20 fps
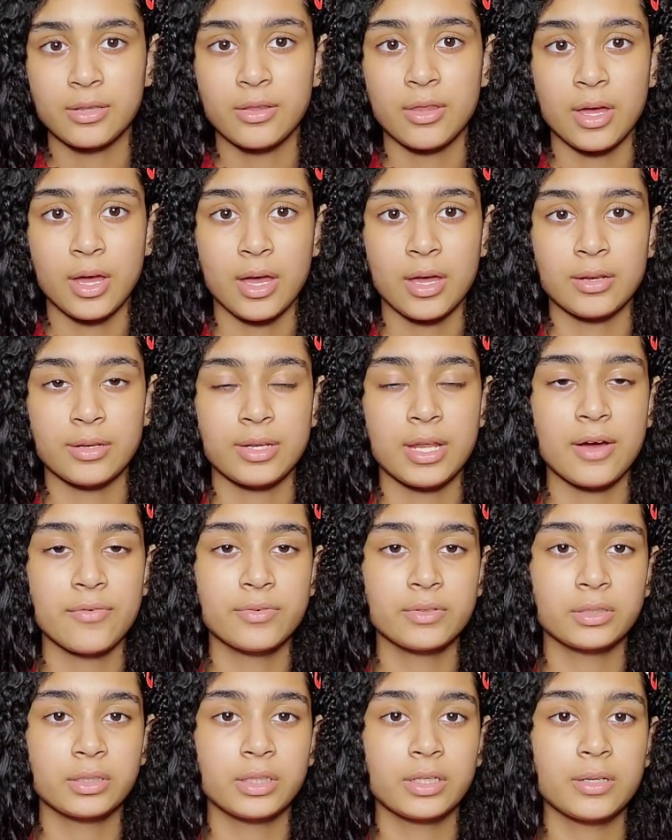then
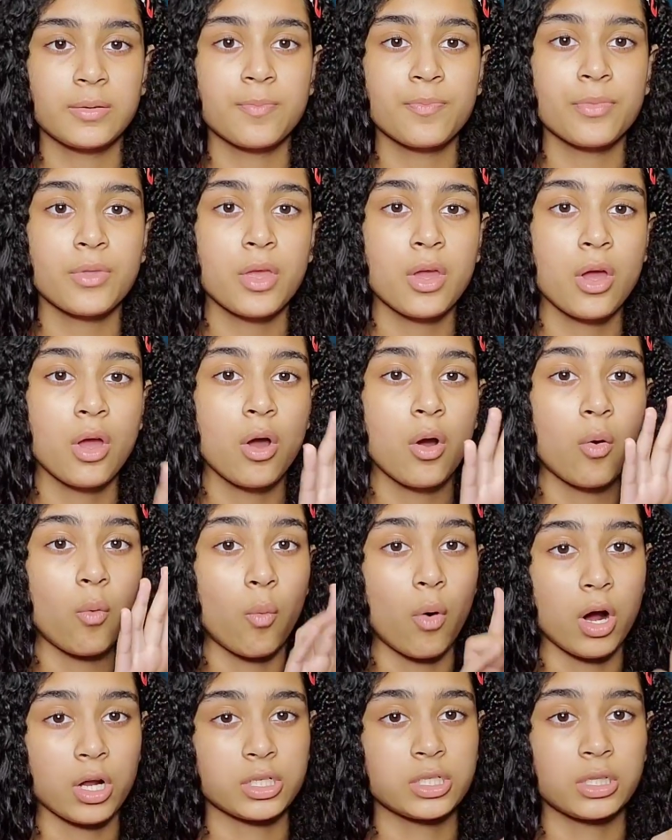definitely
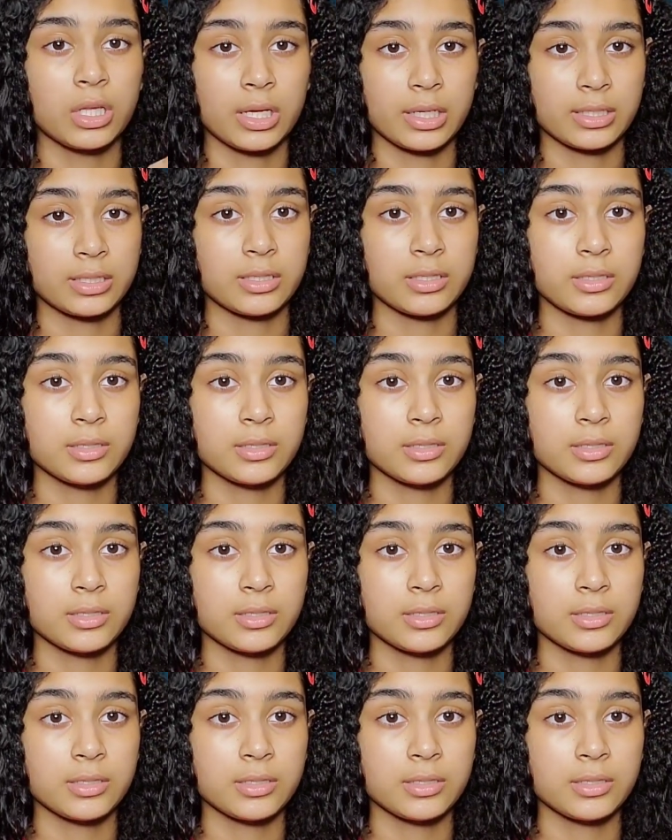watch Legacies.